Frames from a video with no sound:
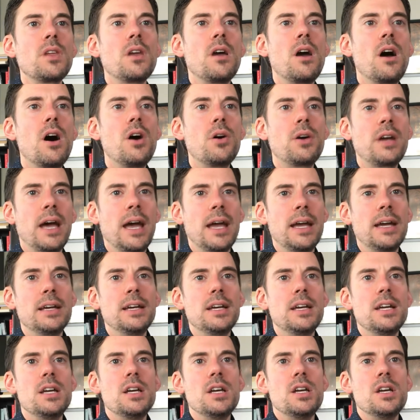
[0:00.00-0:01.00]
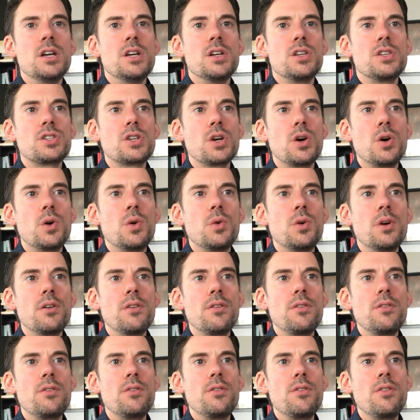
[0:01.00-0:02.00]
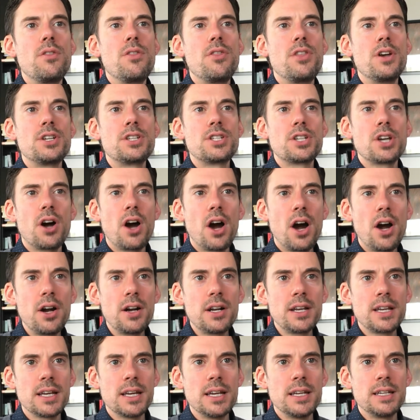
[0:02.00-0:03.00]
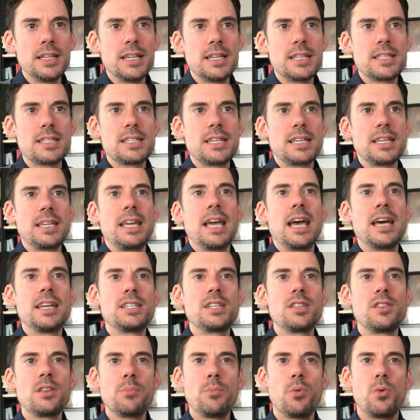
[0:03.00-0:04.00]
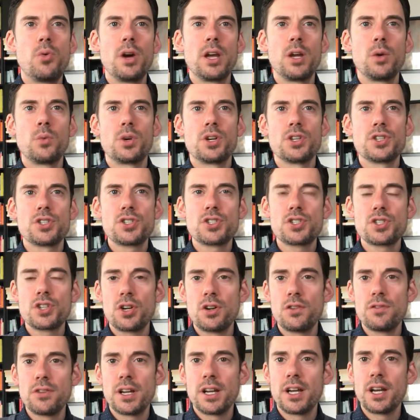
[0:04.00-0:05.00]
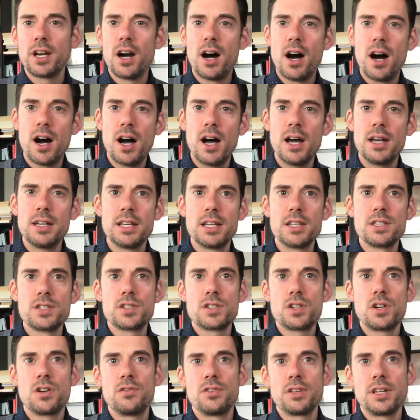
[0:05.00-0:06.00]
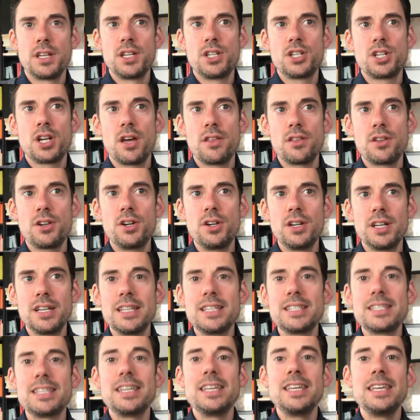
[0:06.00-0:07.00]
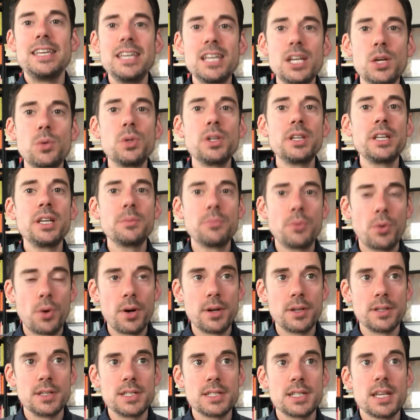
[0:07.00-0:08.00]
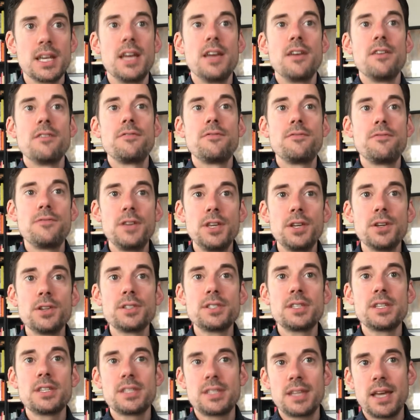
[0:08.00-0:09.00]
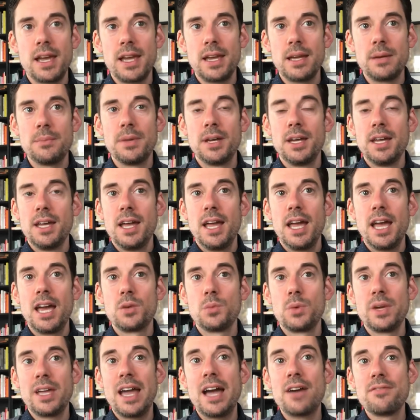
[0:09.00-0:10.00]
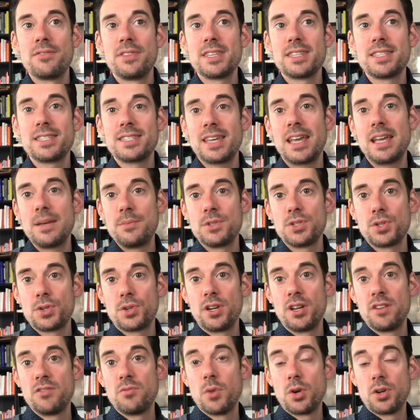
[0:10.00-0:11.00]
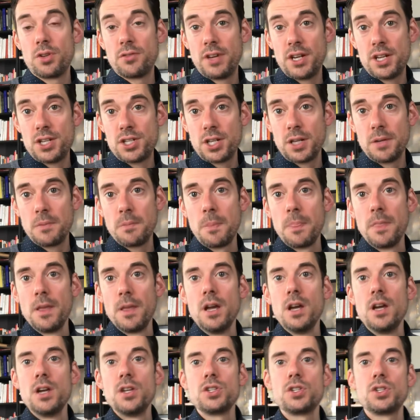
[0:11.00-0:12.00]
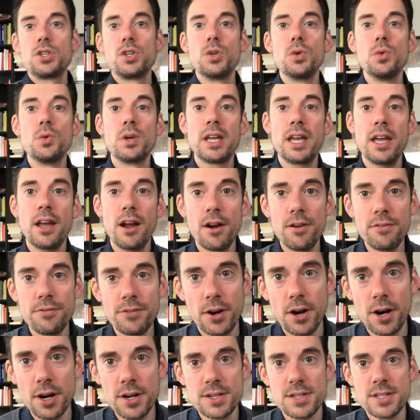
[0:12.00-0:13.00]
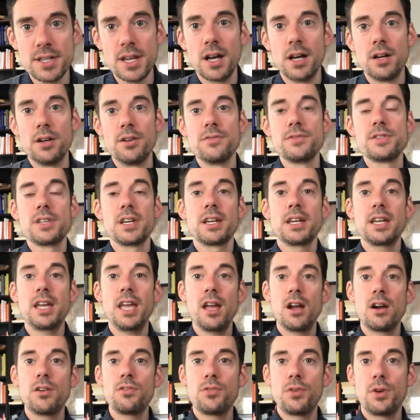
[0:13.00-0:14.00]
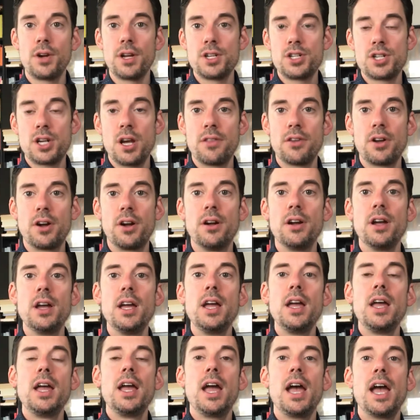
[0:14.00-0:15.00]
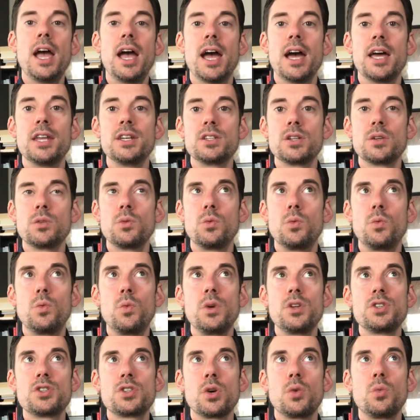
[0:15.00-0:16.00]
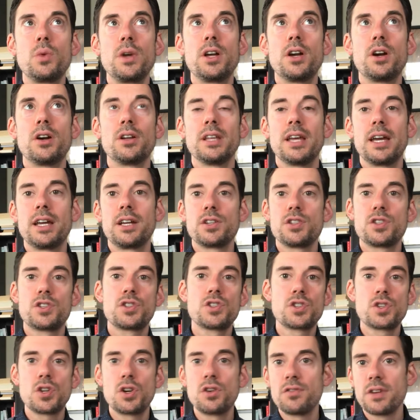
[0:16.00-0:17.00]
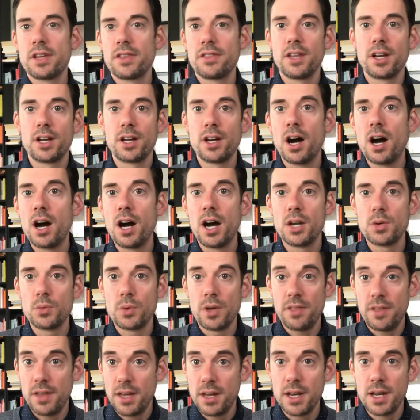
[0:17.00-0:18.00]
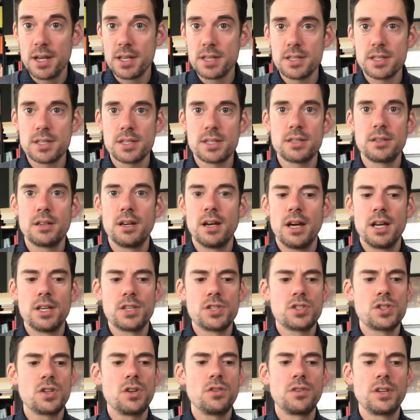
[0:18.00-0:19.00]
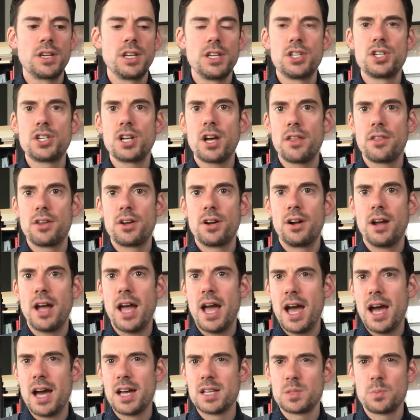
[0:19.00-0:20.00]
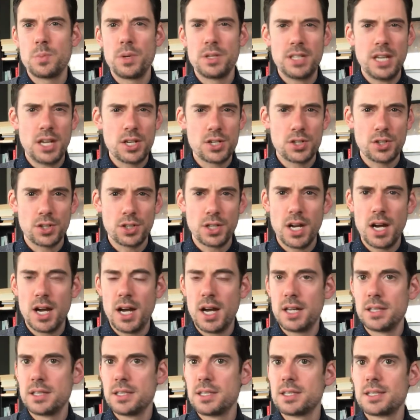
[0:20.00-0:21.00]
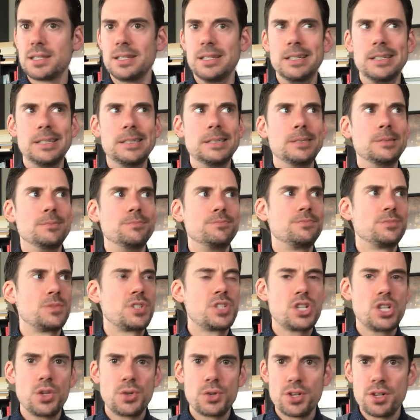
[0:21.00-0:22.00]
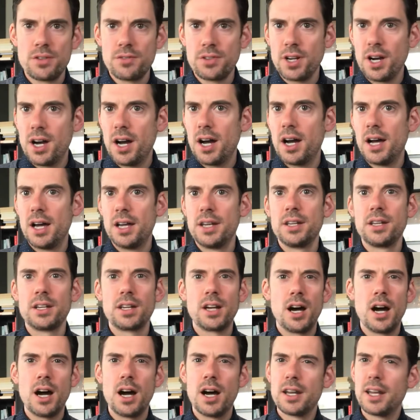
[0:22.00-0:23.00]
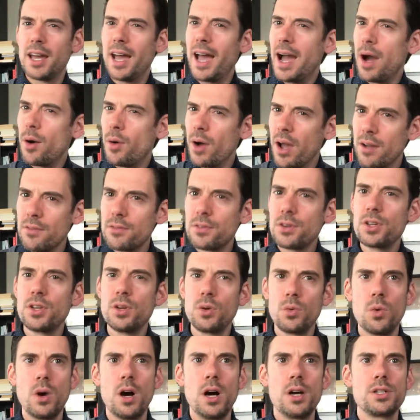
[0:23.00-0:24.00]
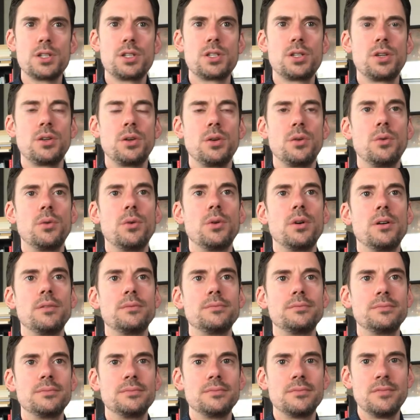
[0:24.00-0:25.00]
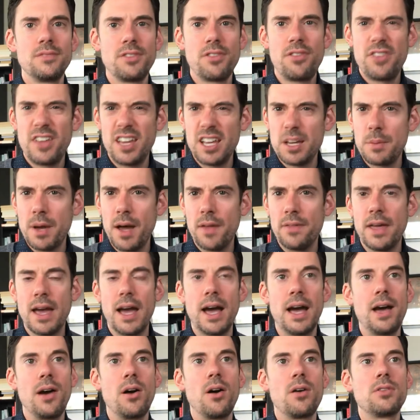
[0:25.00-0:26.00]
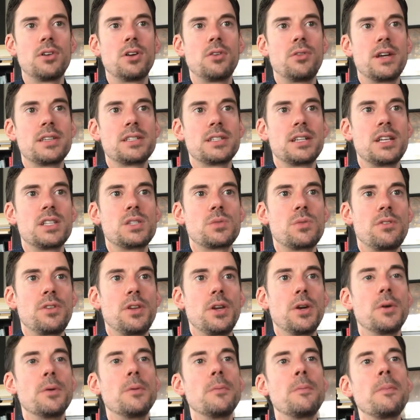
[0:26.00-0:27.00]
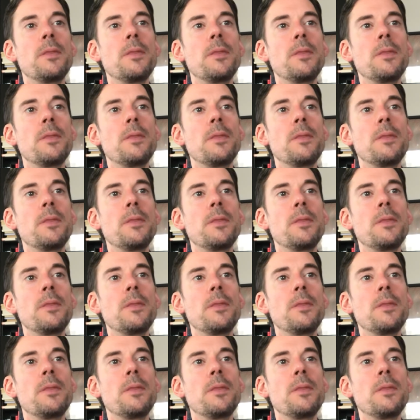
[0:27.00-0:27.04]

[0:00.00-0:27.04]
Okay, so the target is to get to the point where serving God and serving each other is equally important, feels the same, and we have the same degree of motivation to care for ourselves, care for each other, and so we are like serving the God within us, serving each other as potential gods, children of God, however you want to think about that, however it resonates with you.